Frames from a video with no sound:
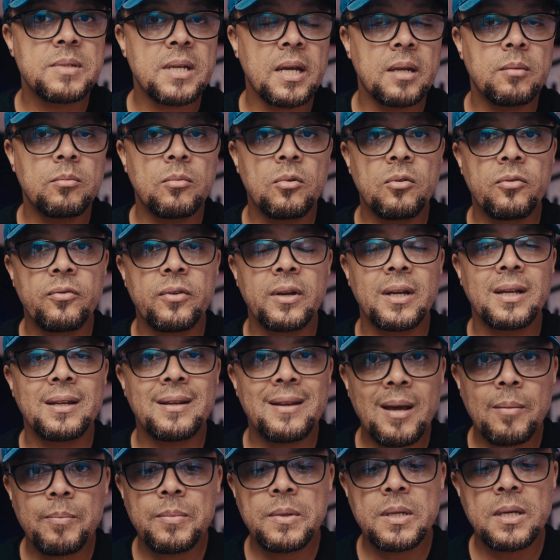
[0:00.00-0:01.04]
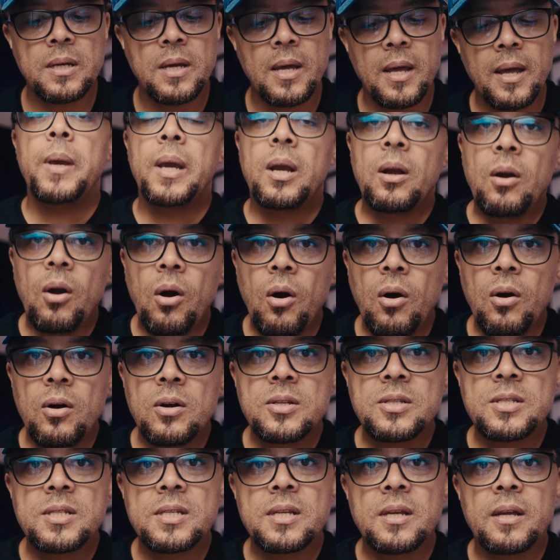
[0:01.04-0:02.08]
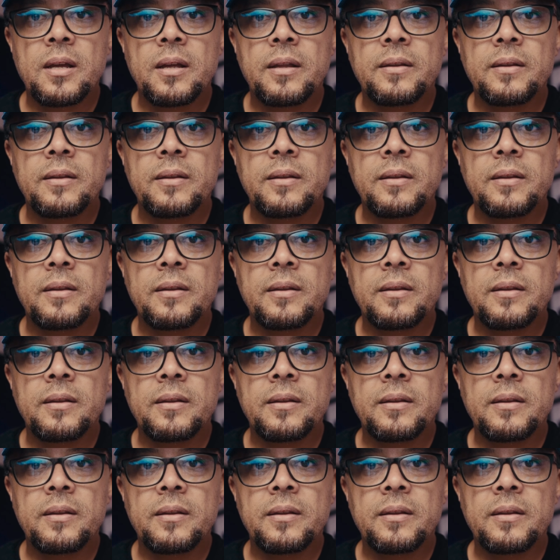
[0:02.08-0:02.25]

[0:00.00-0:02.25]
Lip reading: anamorphic adapter because